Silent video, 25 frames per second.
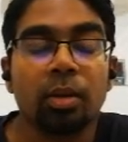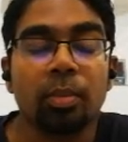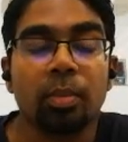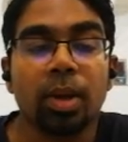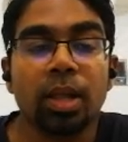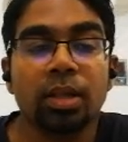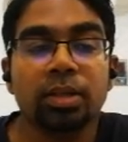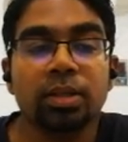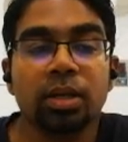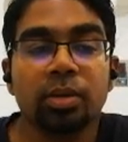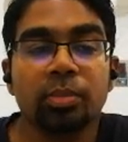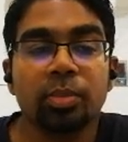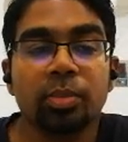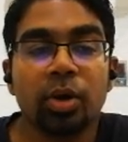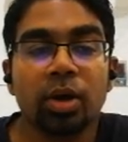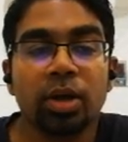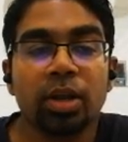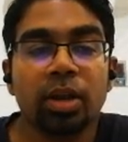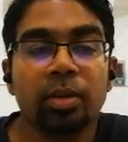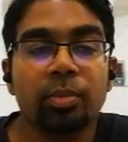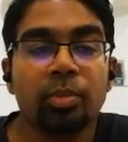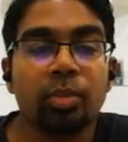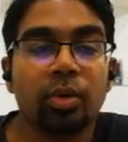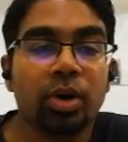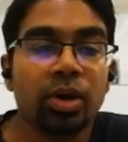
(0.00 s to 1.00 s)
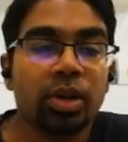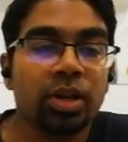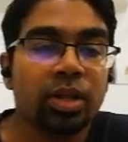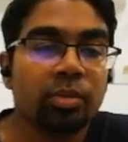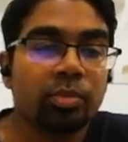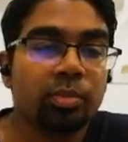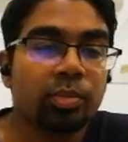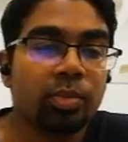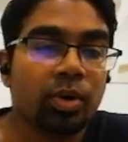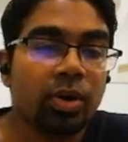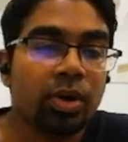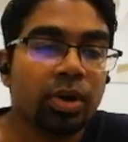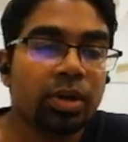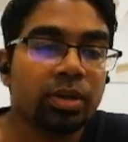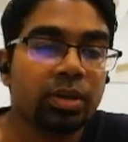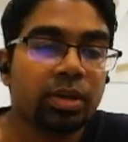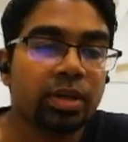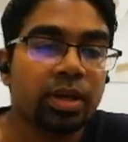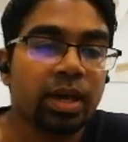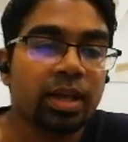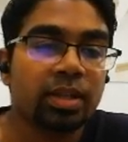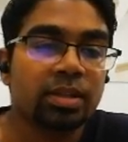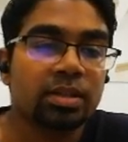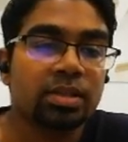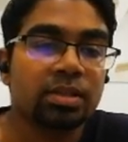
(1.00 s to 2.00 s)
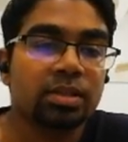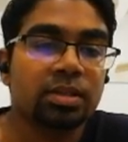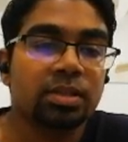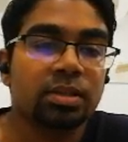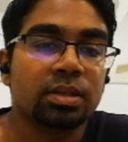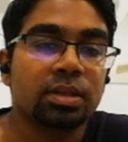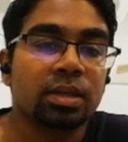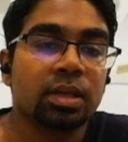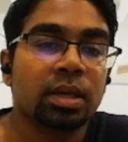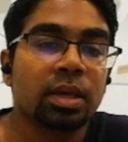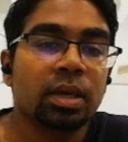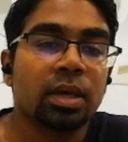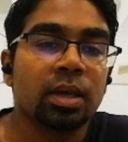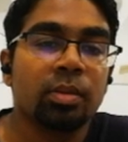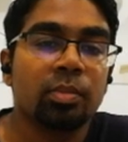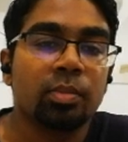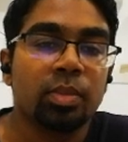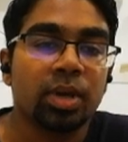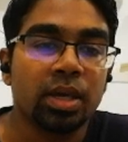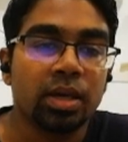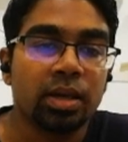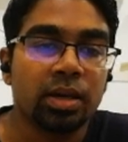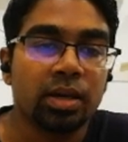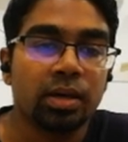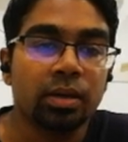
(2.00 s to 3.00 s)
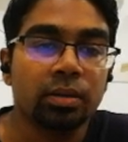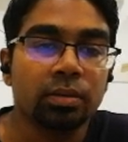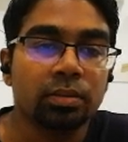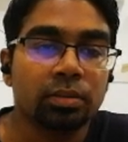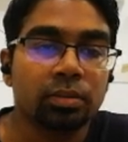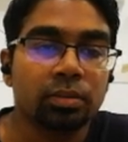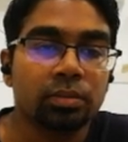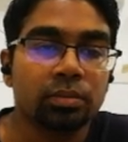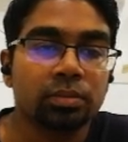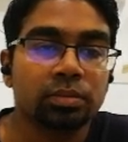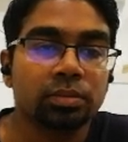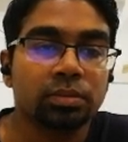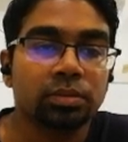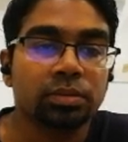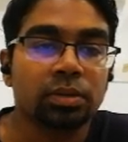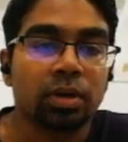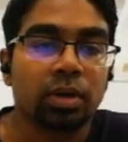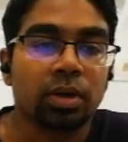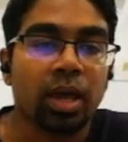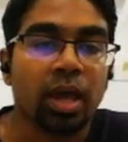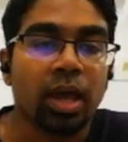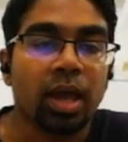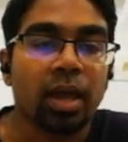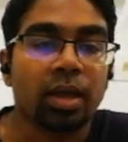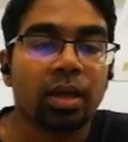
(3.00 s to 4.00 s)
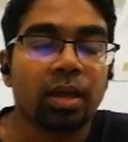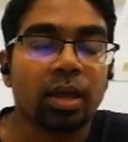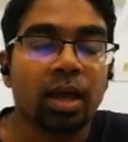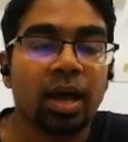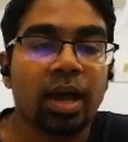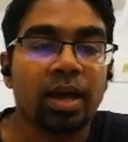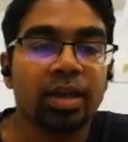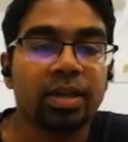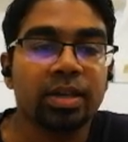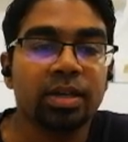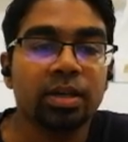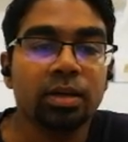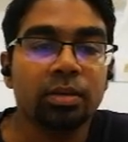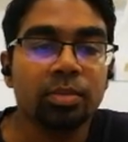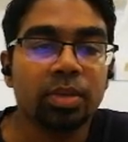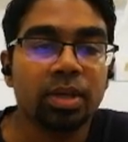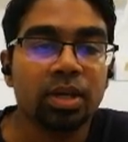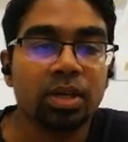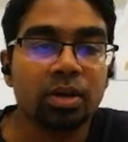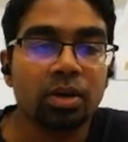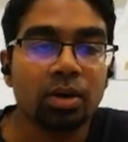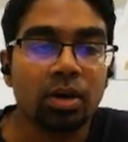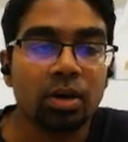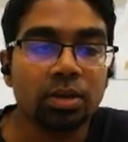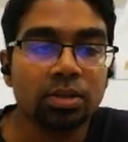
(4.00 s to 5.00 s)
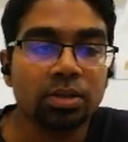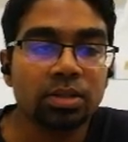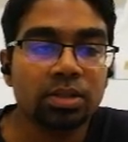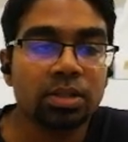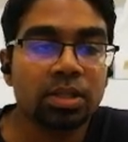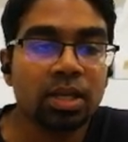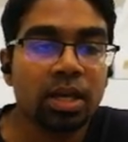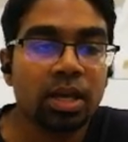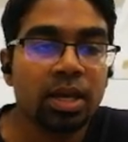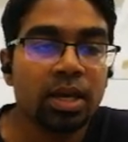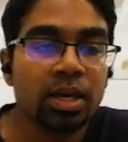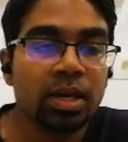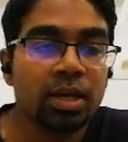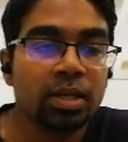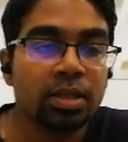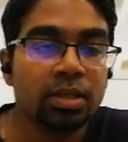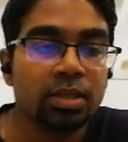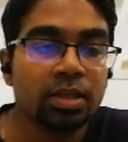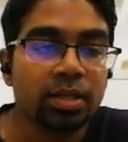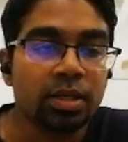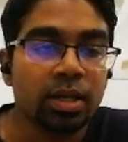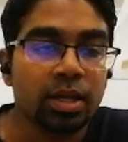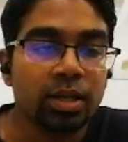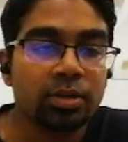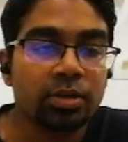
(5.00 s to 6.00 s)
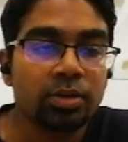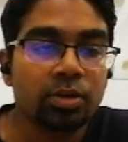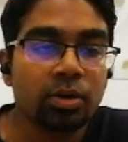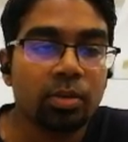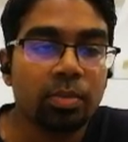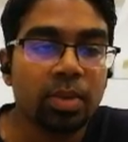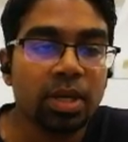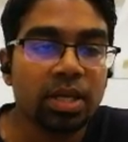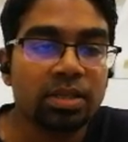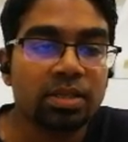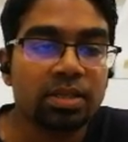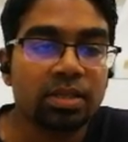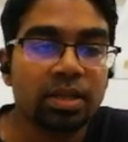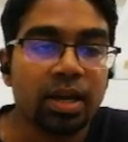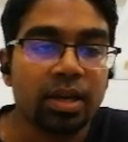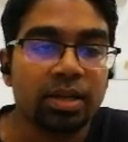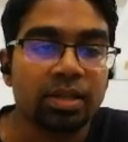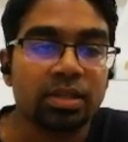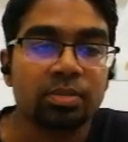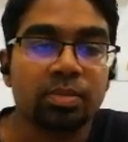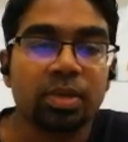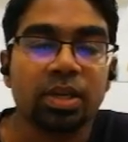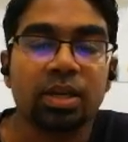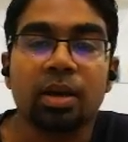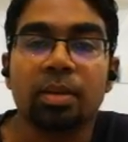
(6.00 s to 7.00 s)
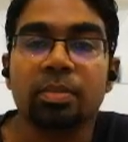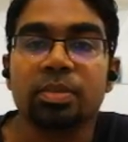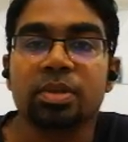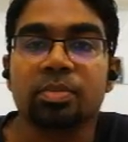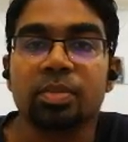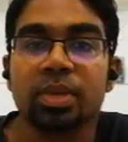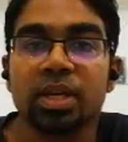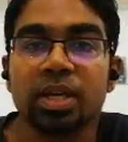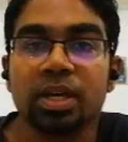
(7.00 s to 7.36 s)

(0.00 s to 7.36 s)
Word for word: Melting point and boiling point gets bigger, okay, higher, because the atomic size becomes